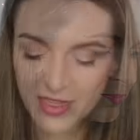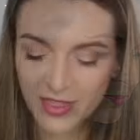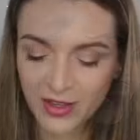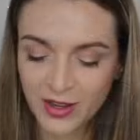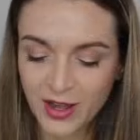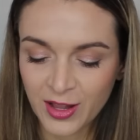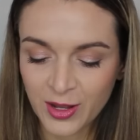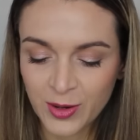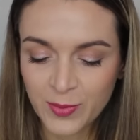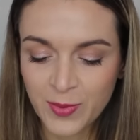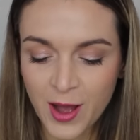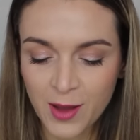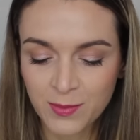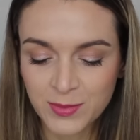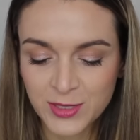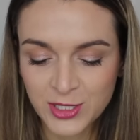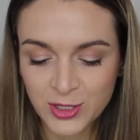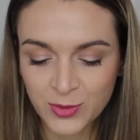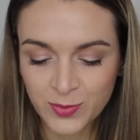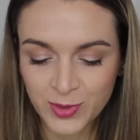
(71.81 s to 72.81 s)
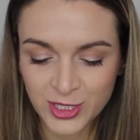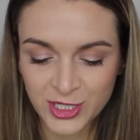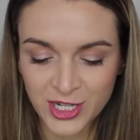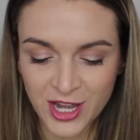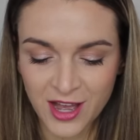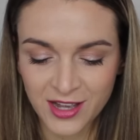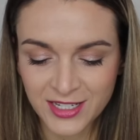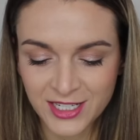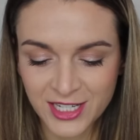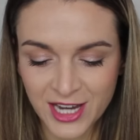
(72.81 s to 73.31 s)
The ColourPop Super
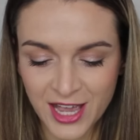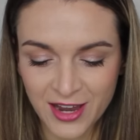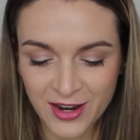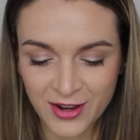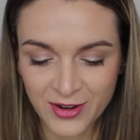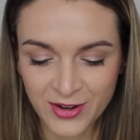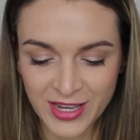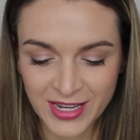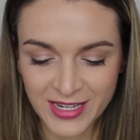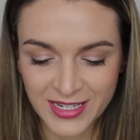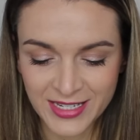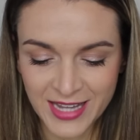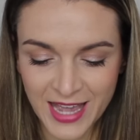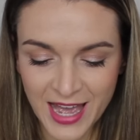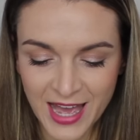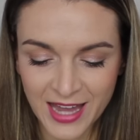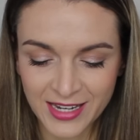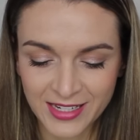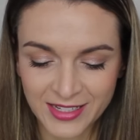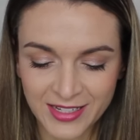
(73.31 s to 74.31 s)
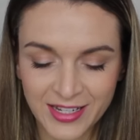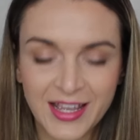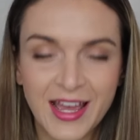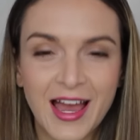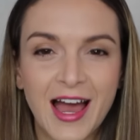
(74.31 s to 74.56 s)
Shock shadow in Dad.